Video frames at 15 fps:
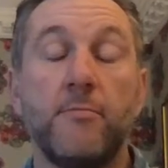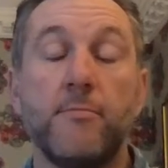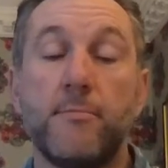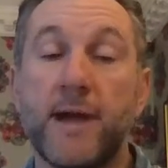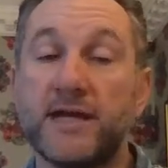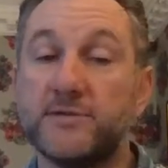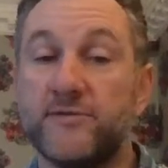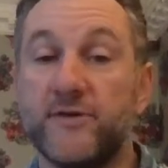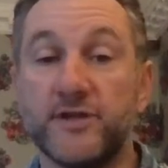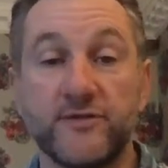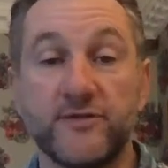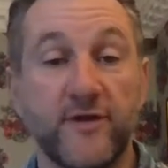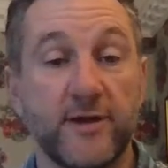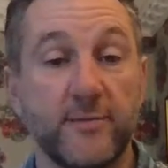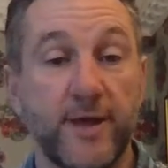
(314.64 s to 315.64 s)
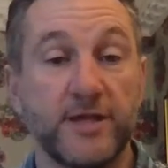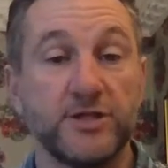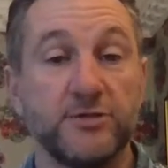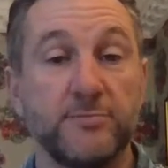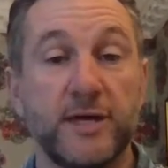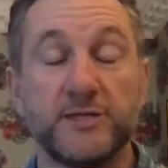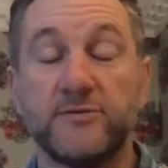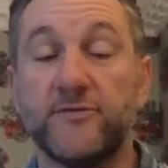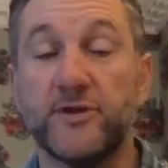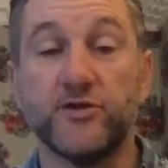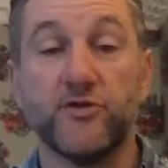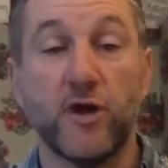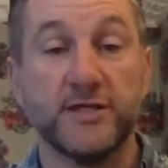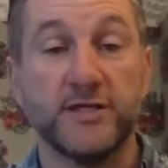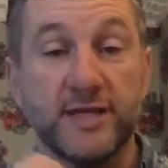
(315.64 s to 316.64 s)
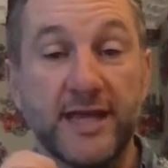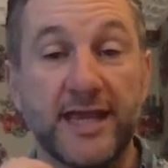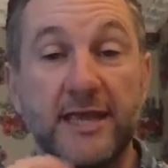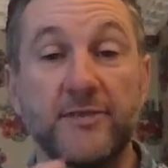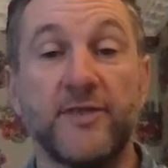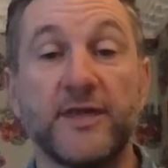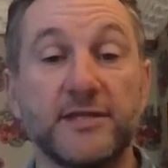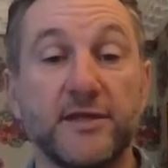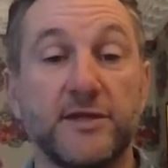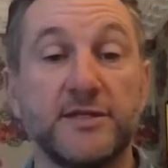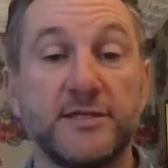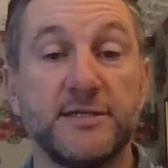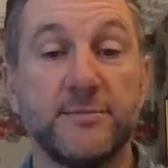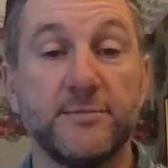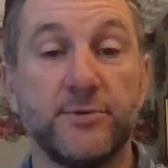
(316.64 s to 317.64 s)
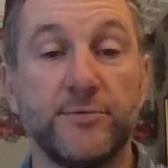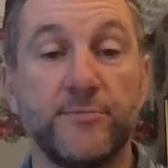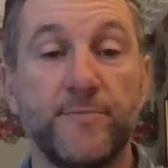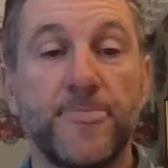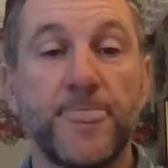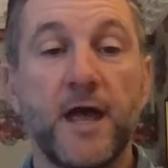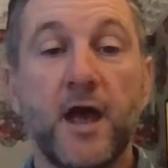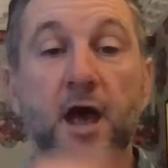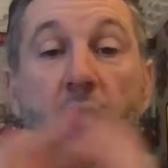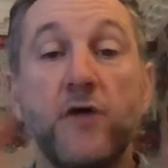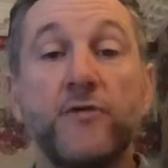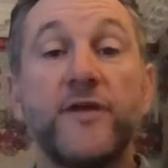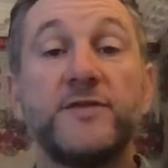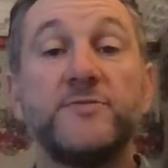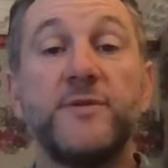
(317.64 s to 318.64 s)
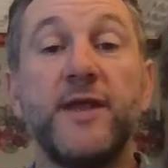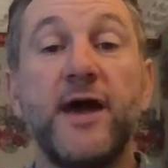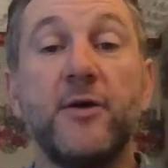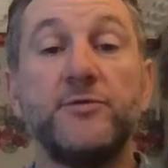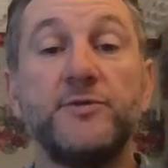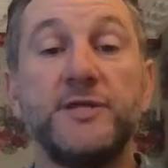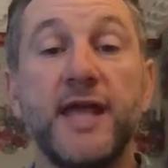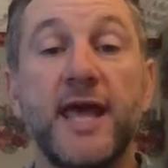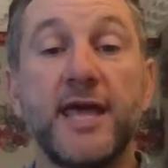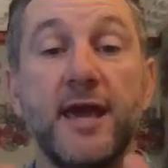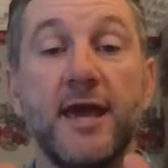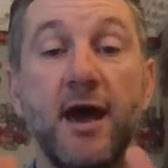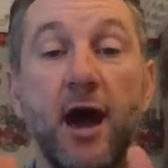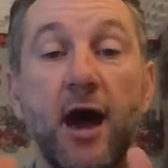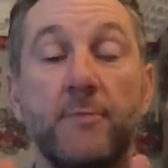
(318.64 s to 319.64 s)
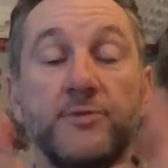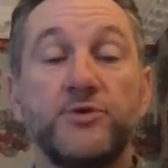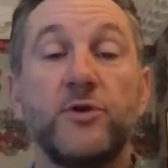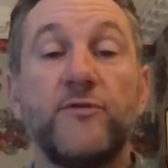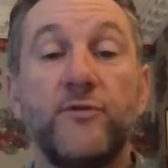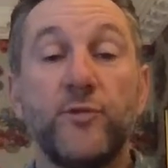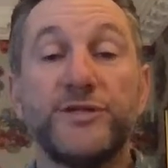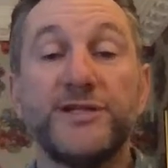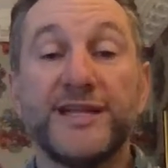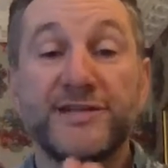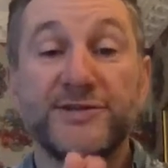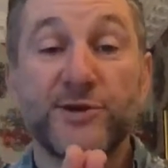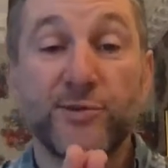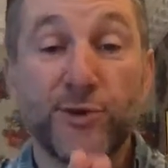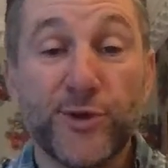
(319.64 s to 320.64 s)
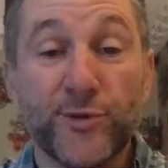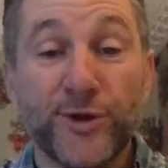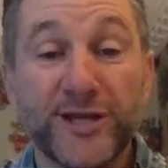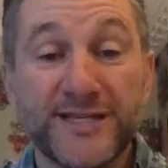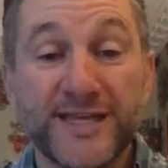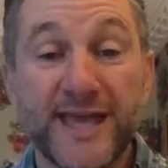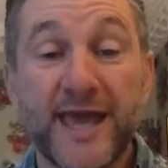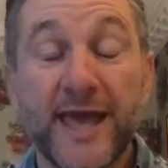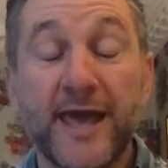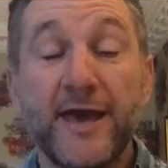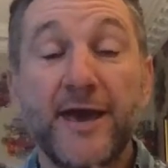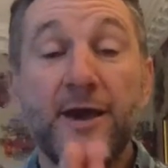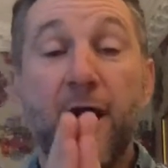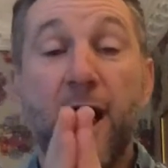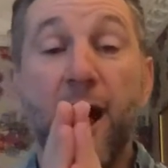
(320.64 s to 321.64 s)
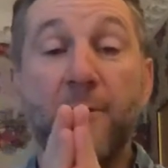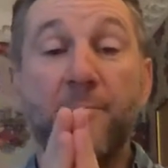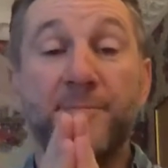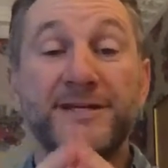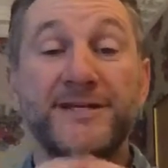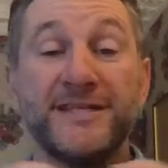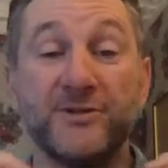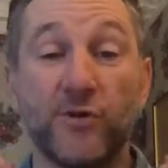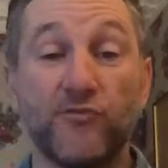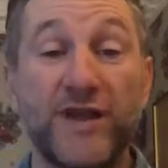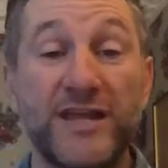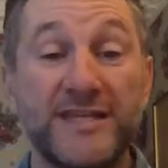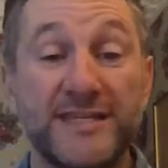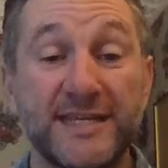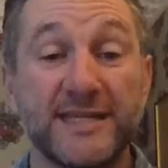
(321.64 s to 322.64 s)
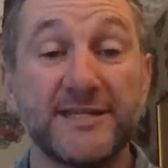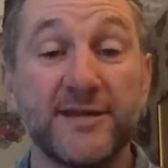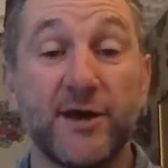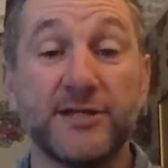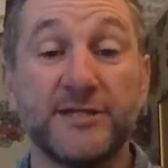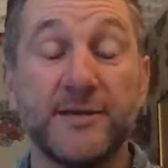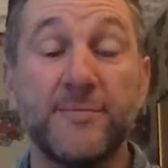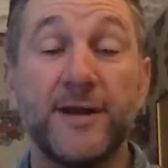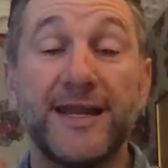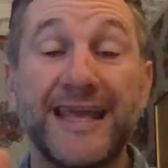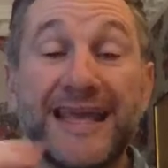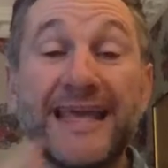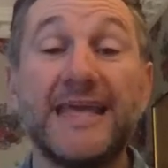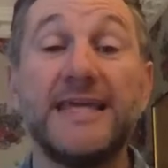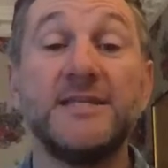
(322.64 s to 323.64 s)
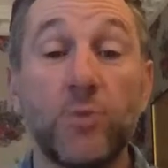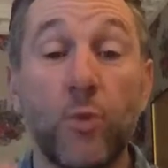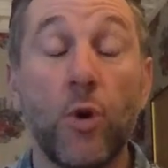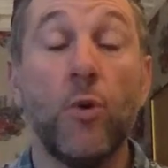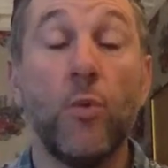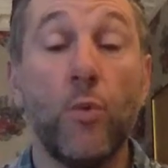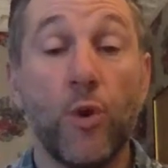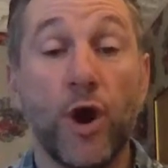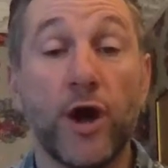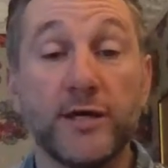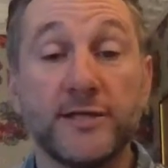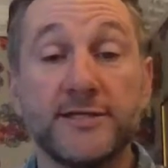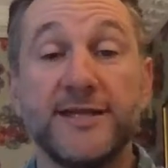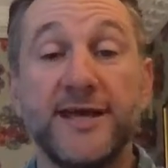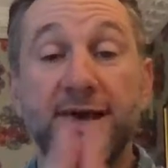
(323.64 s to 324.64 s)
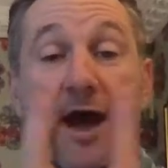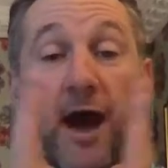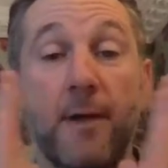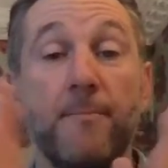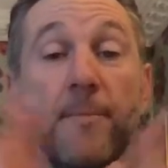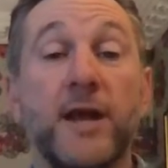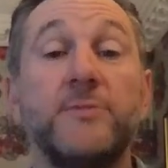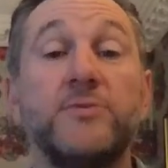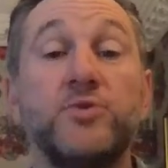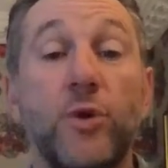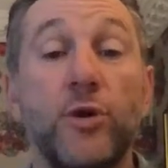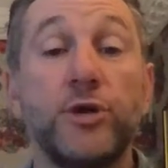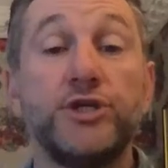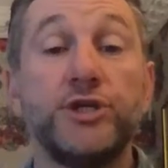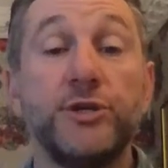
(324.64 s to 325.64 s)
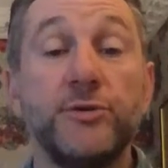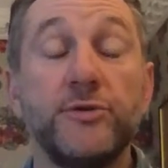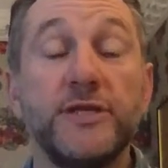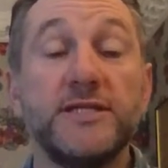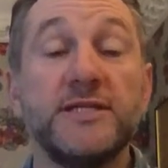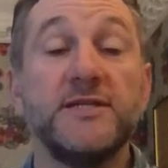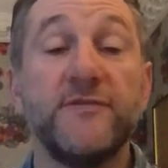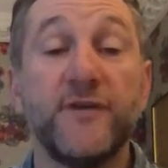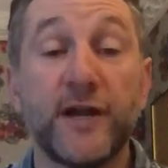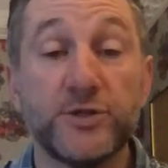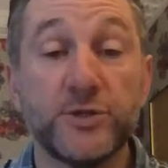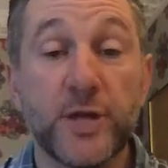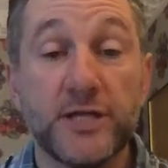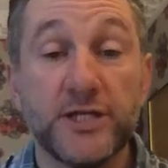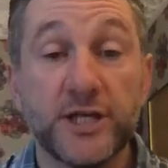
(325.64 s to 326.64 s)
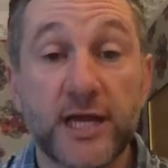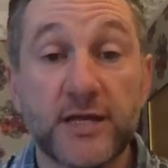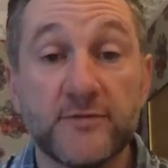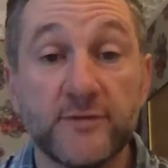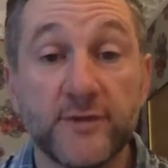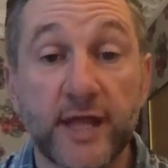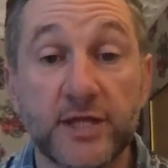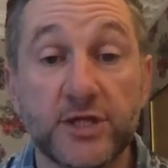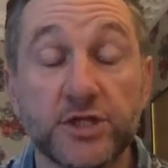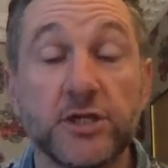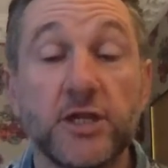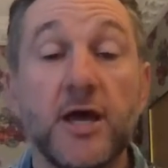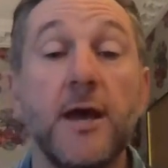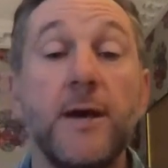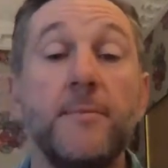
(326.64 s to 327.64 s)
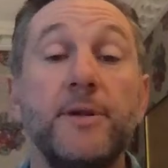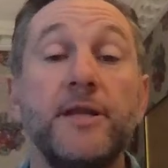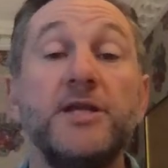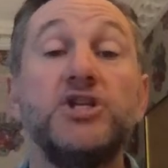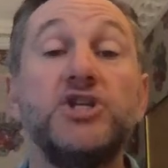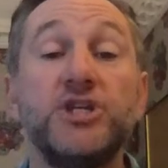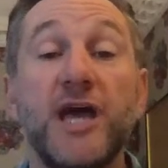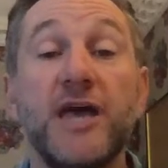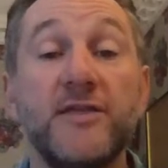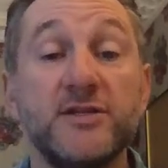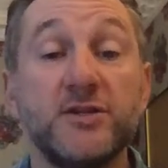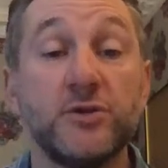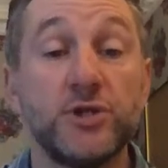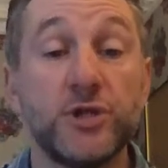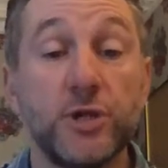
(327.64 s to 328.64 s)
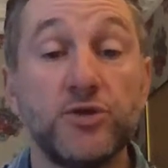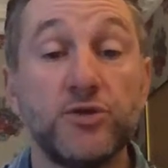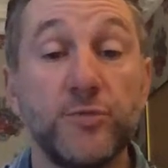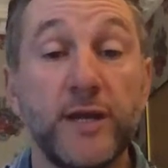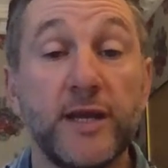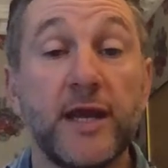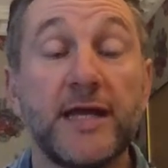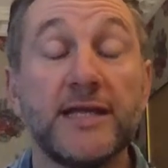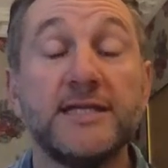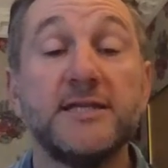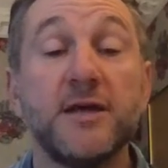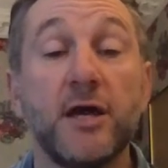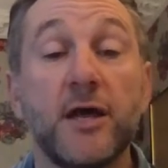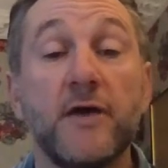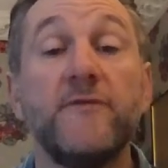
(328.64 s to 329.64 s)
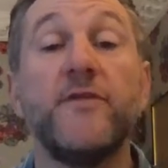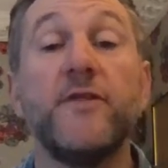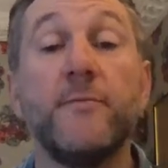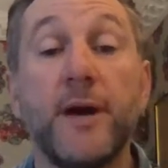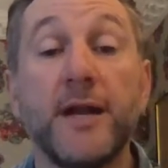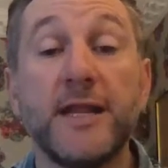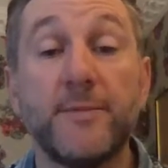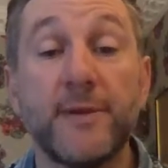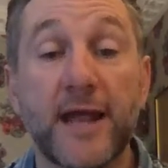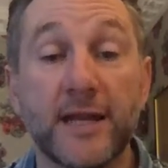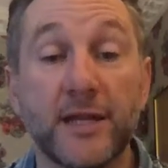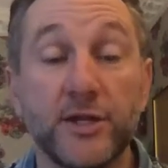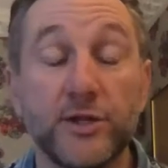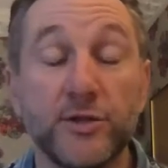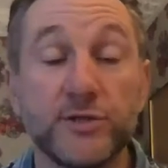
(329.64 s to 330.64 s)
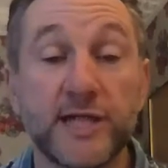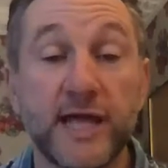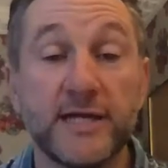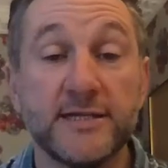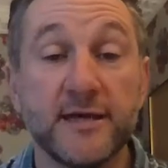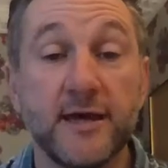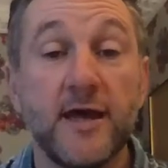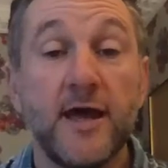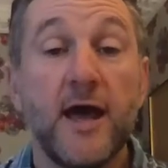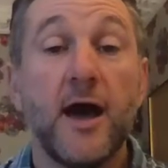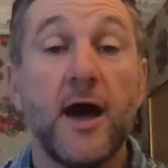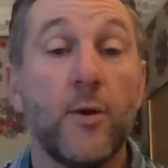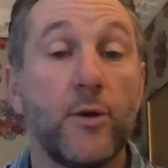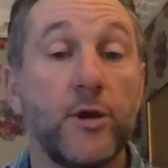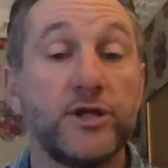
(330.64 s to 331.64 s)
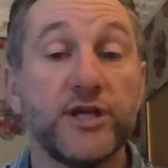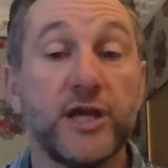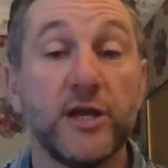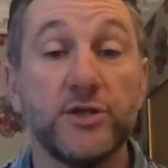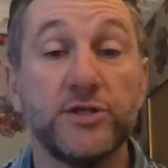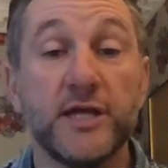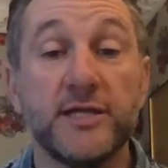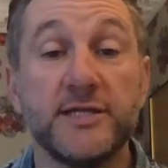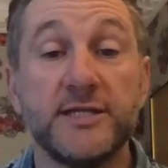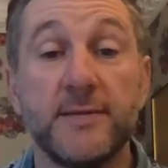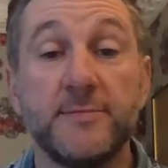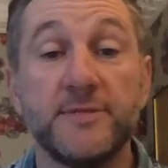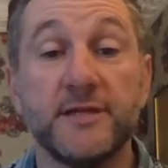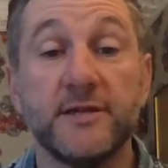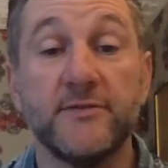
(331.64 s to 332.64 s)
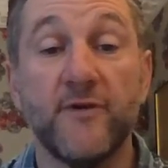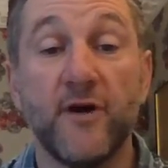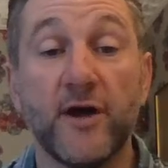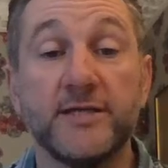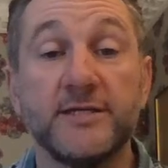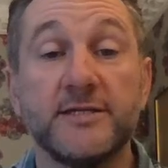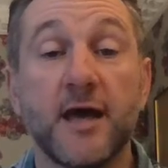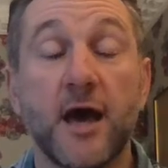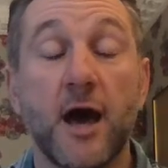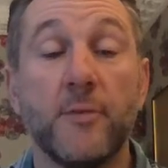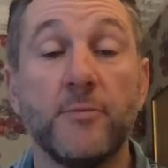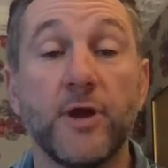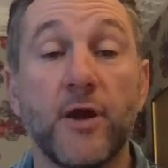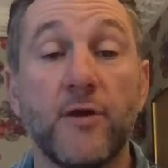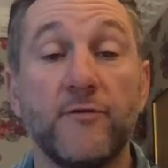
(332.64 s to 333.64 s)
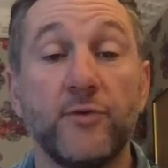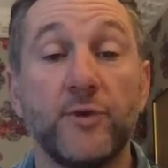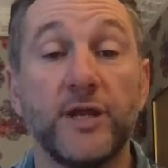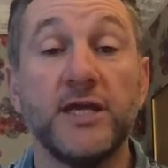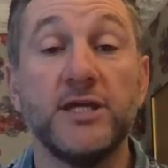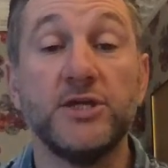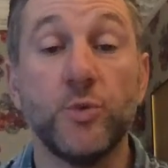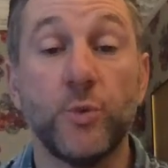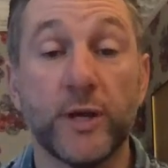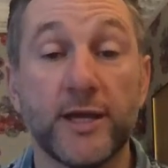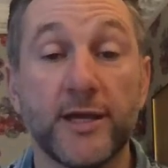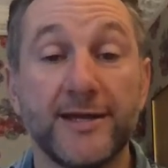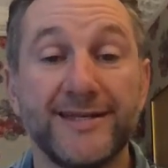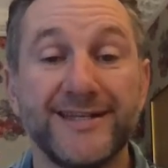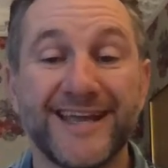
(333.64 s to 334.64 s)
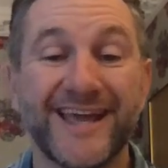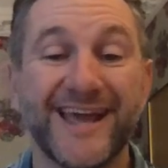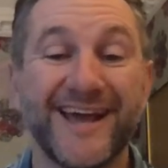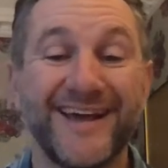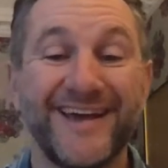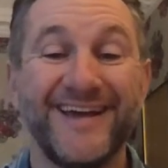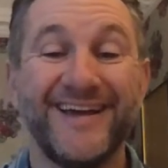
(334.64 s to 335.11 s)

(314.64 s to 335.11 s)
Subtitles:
maximum pension, maximum venture ISA, and keep things nice and simple. Hope that's been helped today. I'm sorry if it wasn't necessarily what you wanted to hear, because it's not racing exciting, but it is what works. My name's Warren Shute. This is Financial Education for the Nation. Please share this on social media and sign up for the Money Planner newsletter, where I share lots of tips and advice going forward each week. Take care.